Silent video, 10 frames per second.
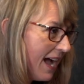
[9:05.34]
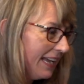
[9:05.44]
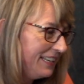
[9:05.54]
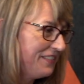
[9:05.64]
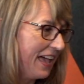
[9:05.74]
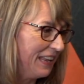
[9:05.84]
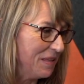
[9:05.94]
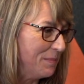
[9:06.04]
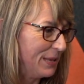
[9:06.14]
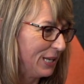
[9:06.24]
I did that in the
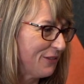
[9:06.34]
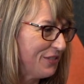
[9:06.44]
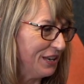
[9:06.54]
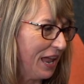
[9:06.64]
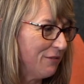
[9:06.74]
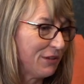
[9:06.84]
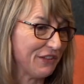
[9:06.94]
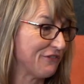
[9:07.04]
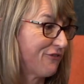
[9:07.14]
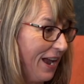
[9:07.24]
middle of the night with a
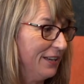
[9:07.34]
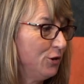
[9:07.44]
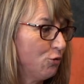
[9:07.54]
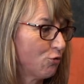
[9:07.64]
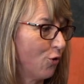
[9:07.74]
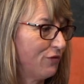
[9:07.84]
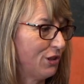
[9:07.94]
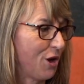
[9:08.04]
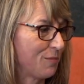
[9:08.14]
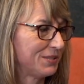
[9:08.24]
friend who drove
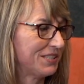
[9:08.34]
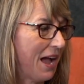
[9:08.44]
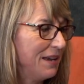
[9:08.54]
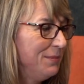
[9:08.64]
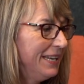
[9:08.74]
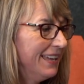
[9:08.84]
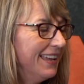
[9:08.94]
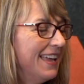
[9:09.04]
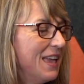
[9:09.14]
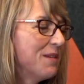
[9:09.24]
along beside me.
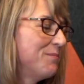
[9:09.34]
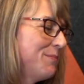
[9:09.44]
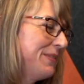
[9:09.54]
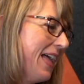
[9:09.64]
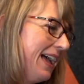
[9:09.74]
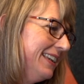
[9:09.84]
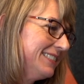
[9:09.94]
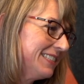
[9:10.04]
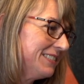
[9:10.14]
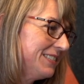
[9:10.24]
But that
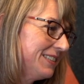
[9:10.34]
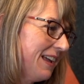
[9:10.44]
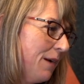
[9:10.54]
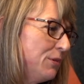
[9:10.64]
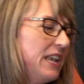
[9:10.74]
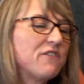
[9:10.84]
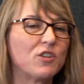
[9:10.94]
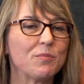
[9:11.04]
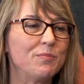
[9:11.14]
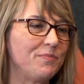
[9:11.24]
isn't, I would
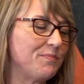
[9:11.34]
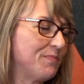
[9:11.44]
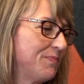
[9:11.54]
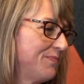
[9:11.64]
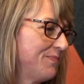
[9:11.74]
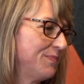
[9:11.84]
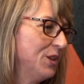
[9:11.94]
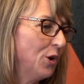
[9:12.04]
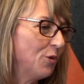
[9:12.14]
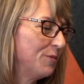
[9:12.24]
never, you
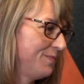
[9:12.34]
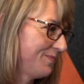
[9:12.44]
know,